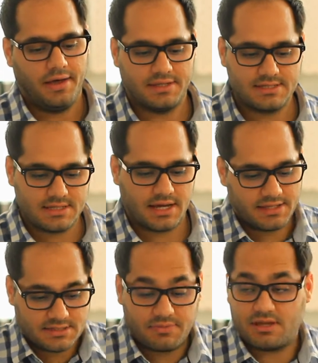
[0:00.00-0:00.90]
this is
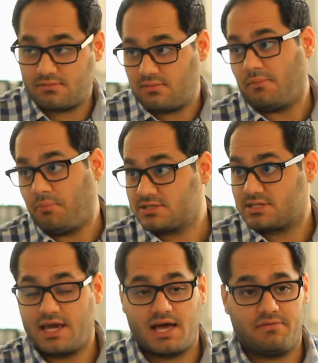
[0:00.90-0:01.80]
again something
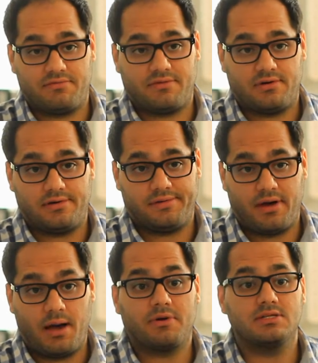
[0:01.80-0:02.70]
personally
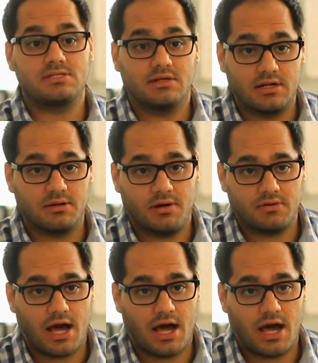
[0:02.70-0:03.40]
I'm concerned about.